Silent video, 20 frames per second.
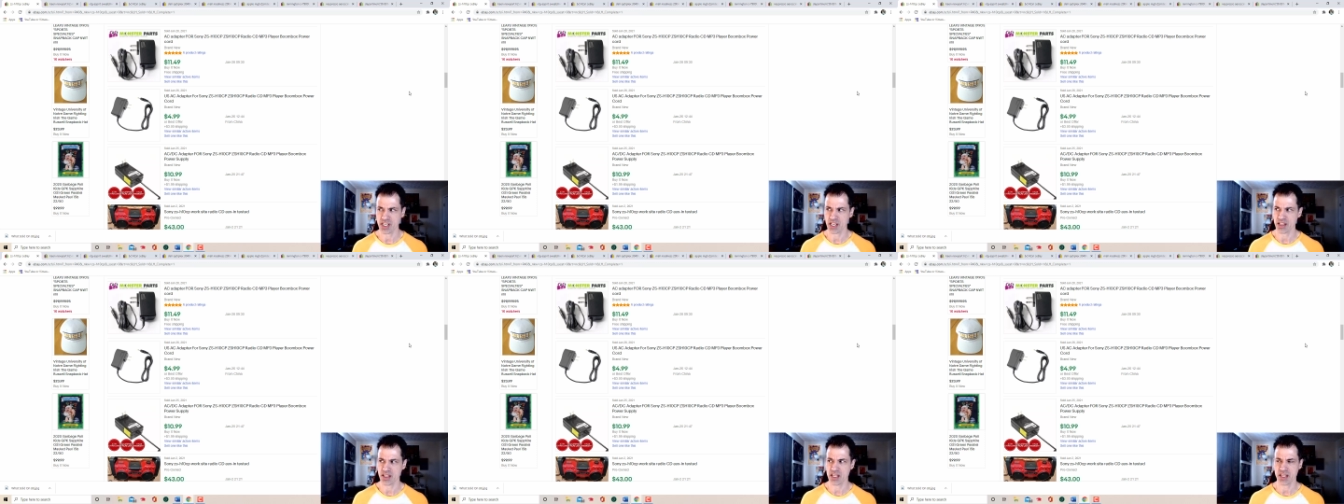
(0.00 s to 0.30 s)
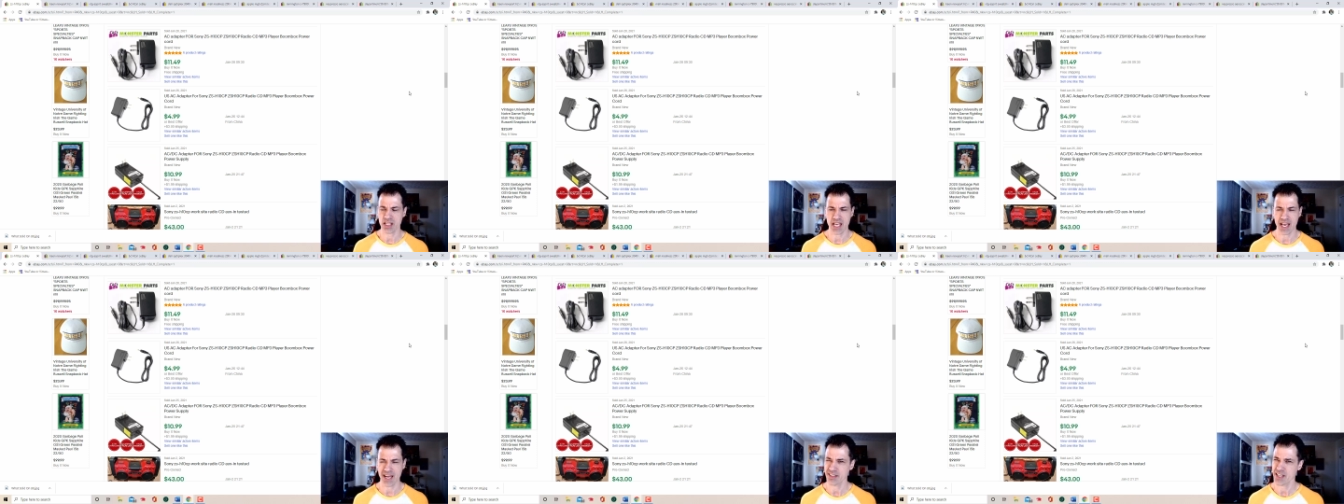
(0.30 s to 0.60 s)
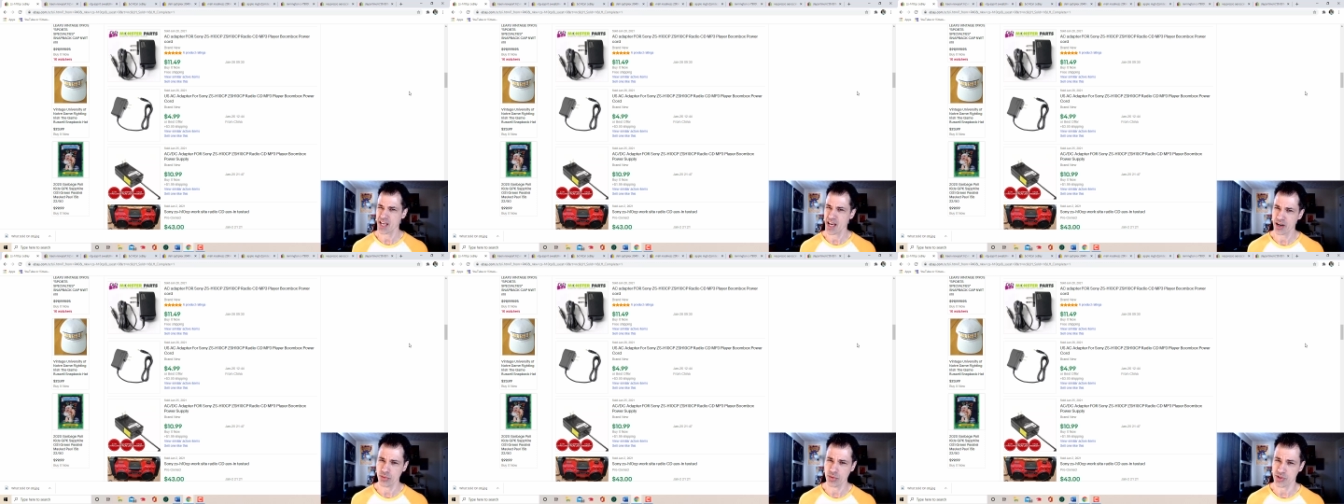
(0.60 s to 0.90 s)
I think the
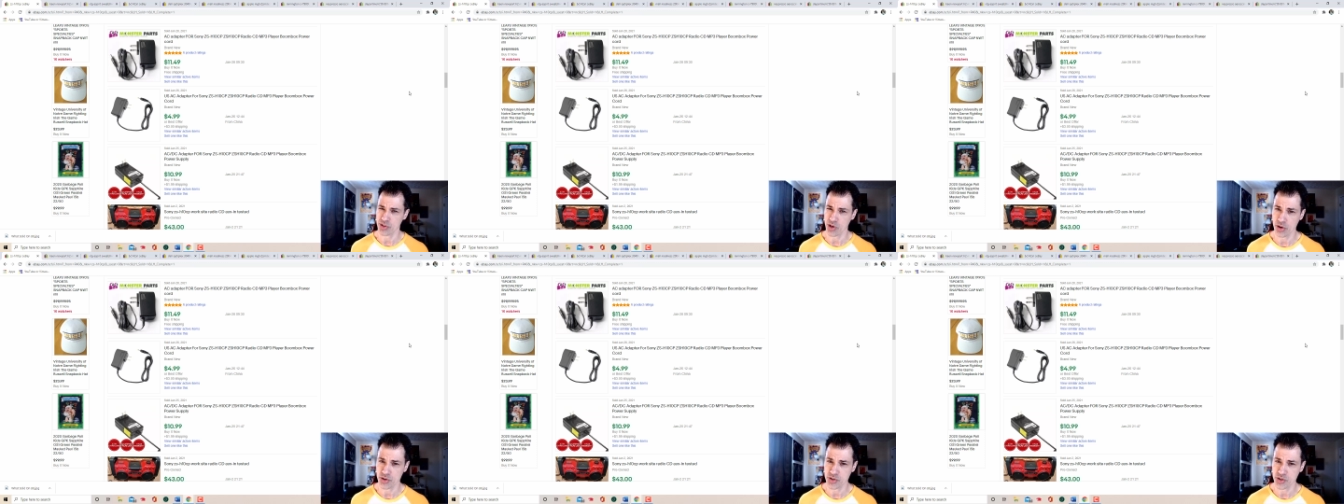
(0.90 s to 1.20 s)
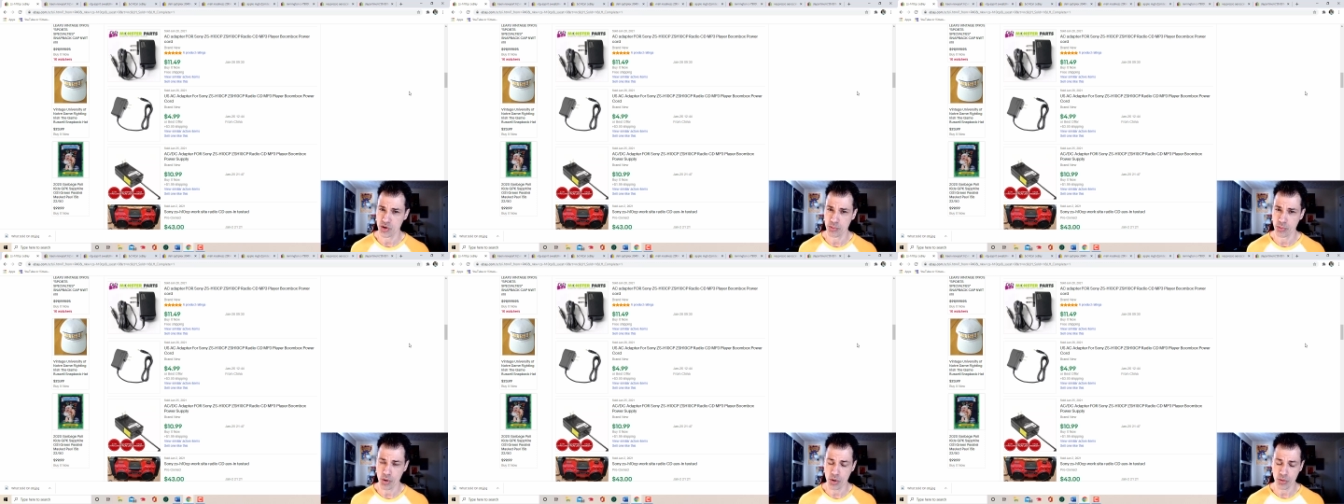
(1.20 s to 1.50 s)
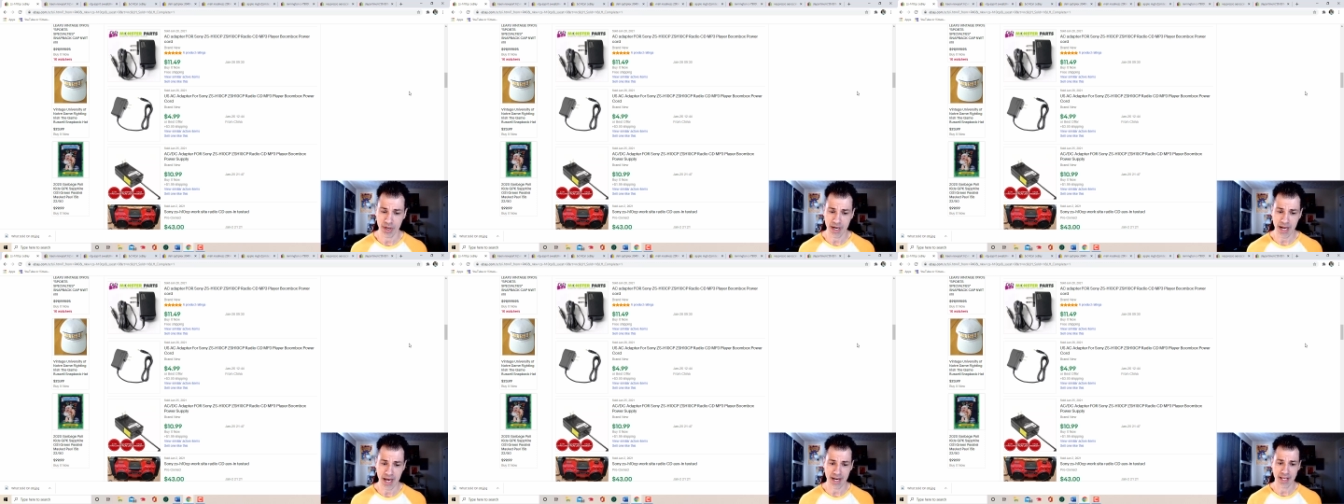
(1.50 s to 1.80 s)
antenna was also
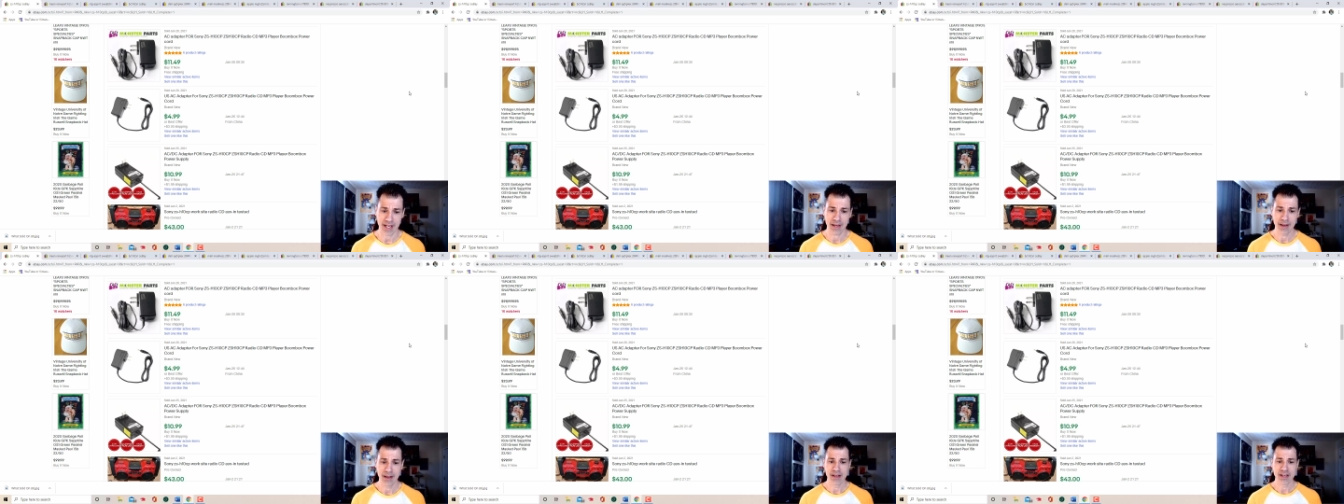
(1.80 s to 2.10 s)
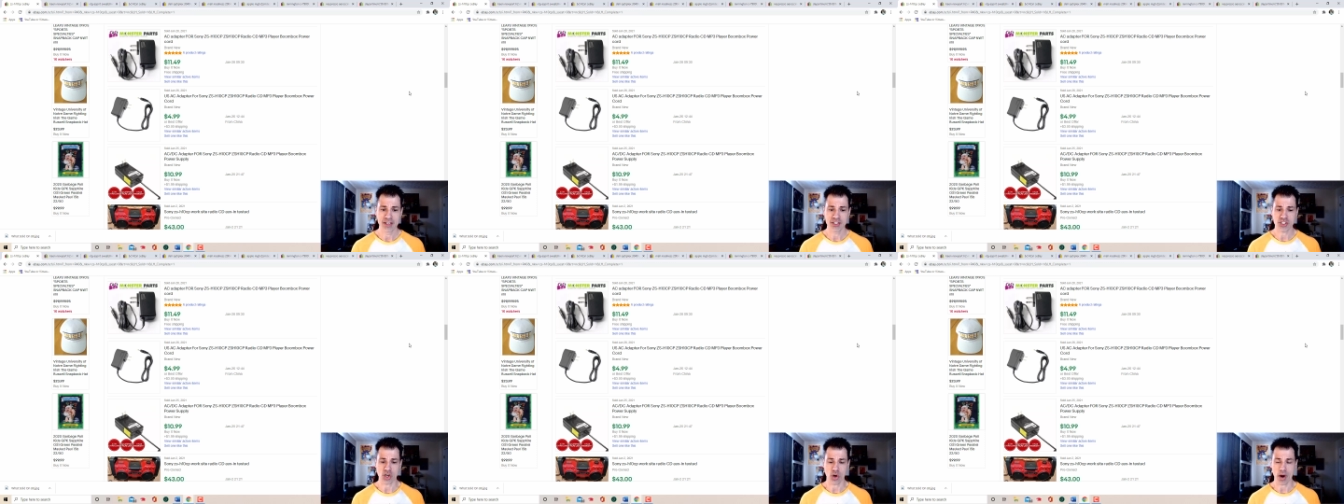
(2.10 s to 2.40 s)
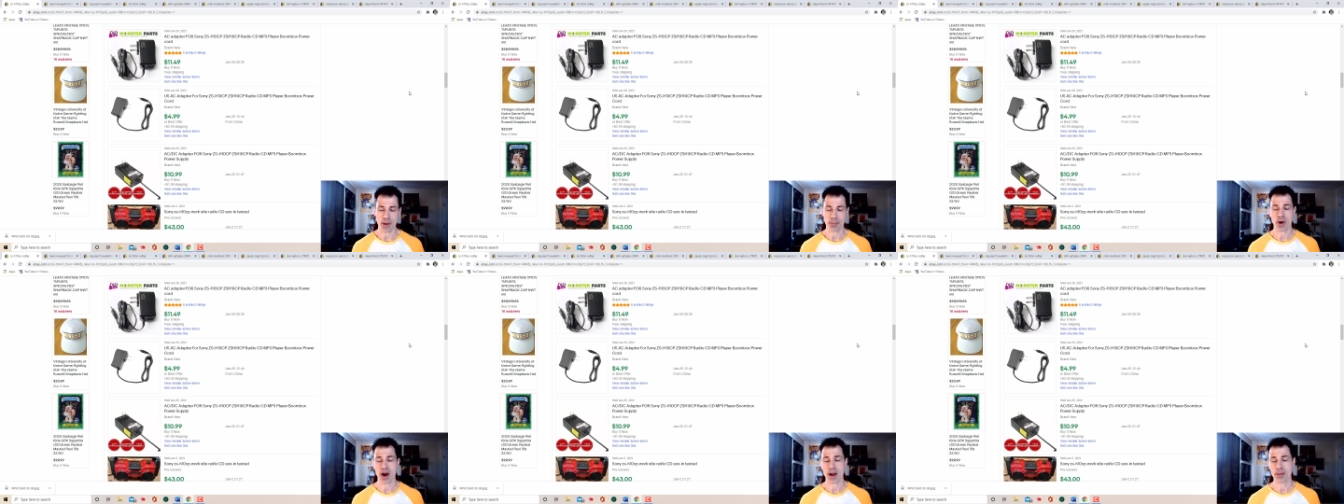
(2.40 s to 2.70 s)
broken on it, so I
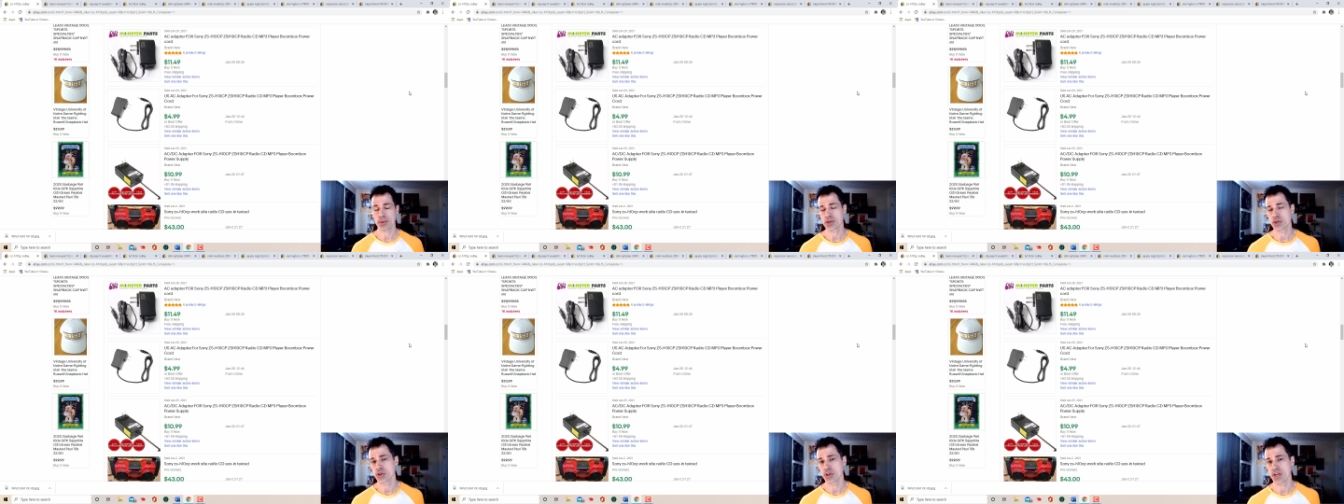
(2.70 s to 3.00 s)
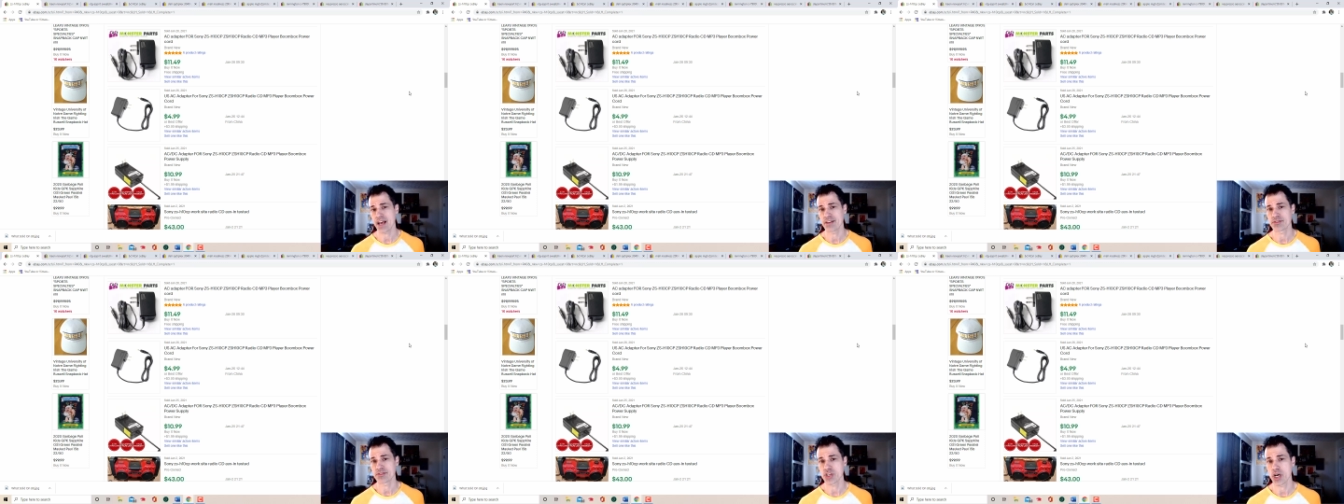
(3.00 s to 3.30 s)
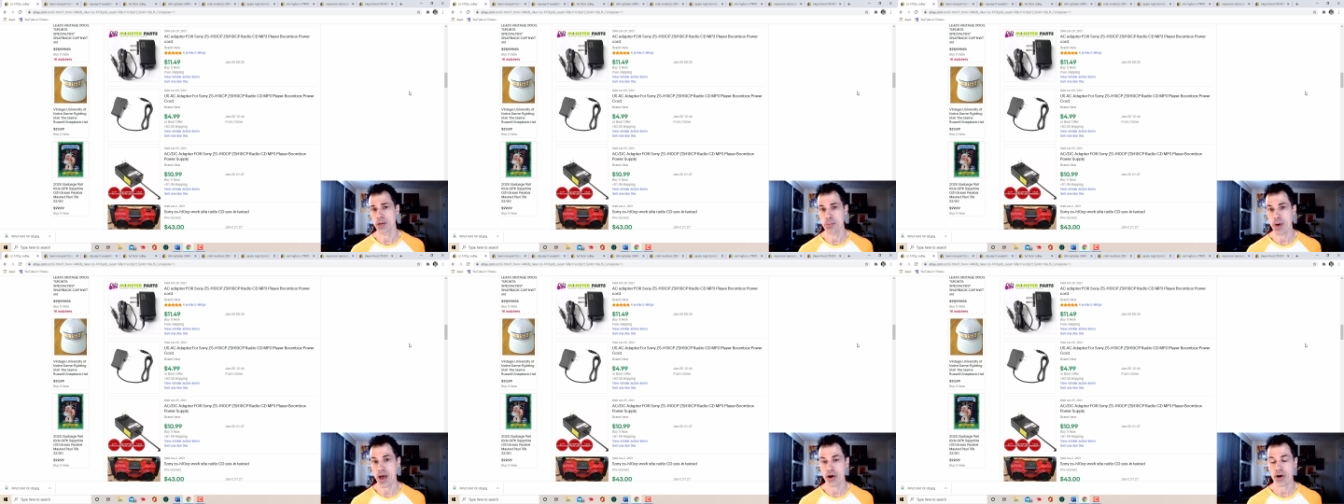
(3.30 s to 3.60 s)
probably could have
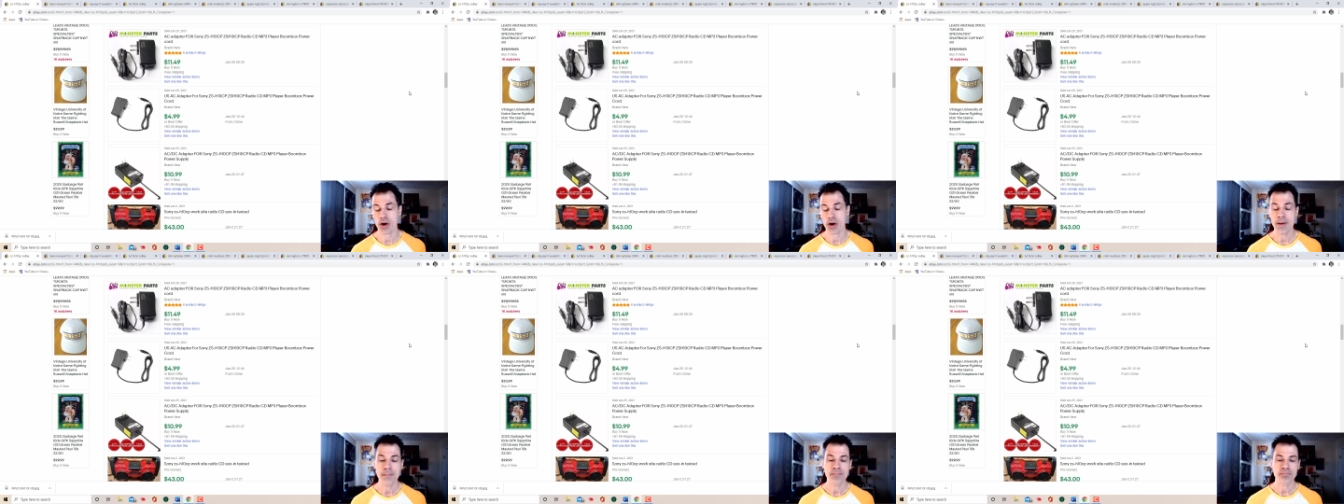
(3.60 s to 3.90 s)
done better.